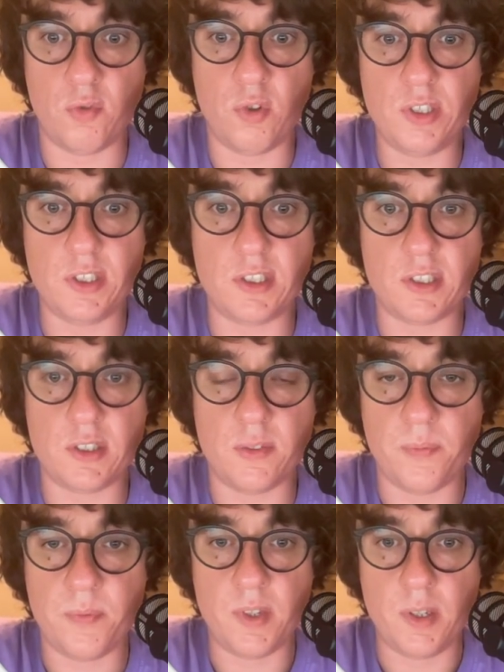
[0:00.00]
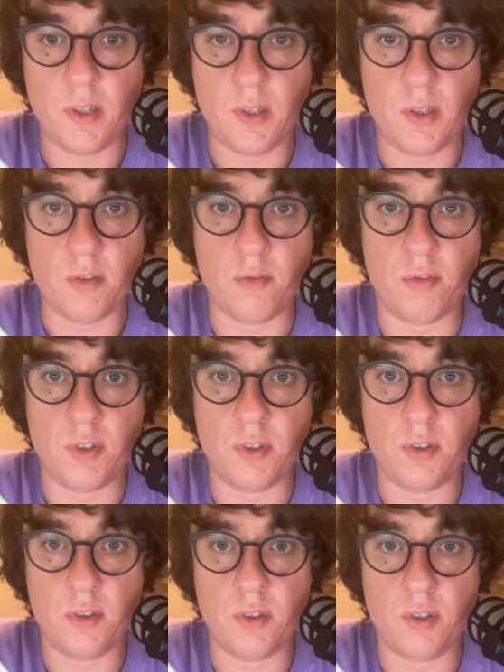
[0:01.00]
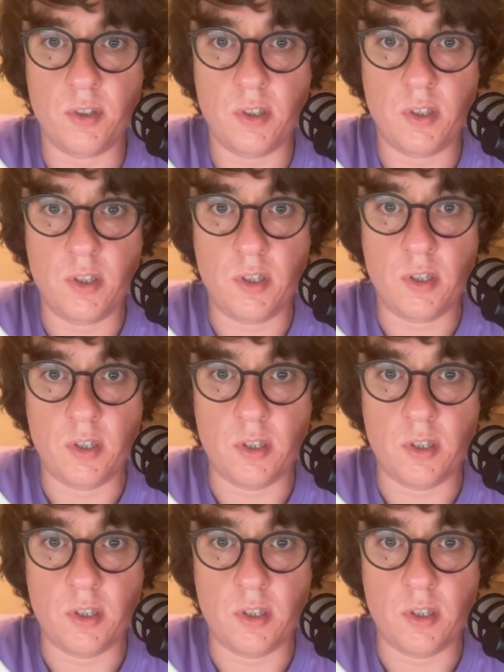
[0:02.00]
variable we pass when sending an email.